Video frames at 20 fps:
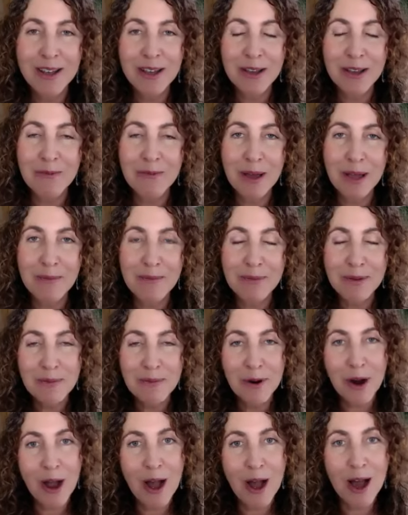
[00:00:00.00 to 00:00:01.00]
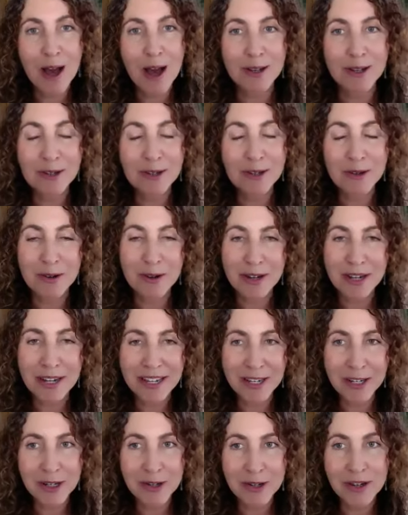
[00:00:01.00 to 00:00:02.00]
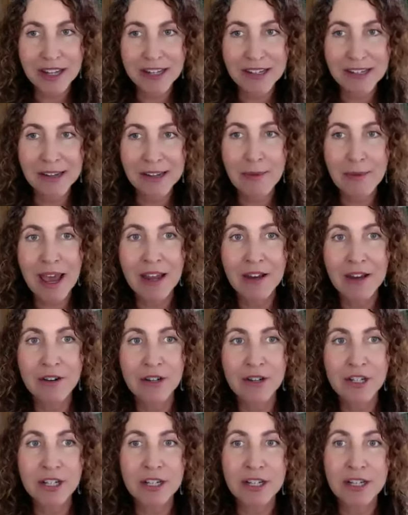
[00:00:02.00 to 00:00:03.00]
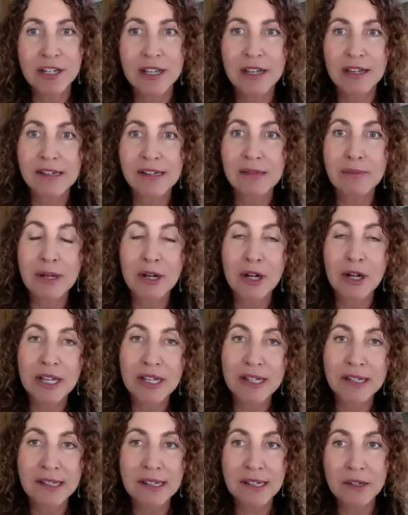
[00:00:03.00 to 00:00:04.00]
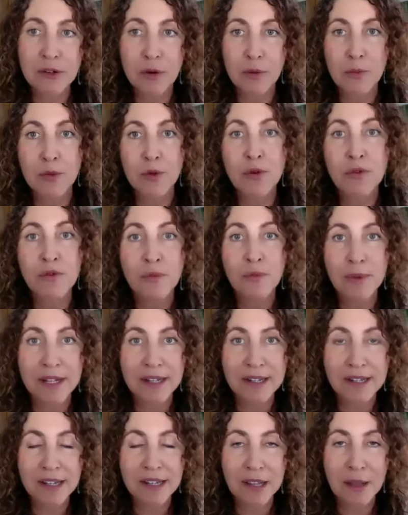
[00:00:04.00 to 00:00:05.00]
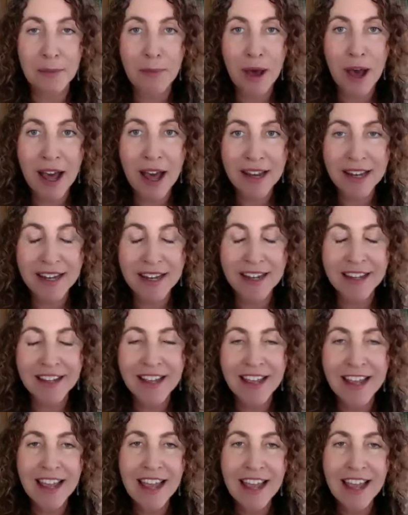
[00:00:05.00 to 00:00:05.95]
You might be more auditory and you get some energy experiences or movements in the body.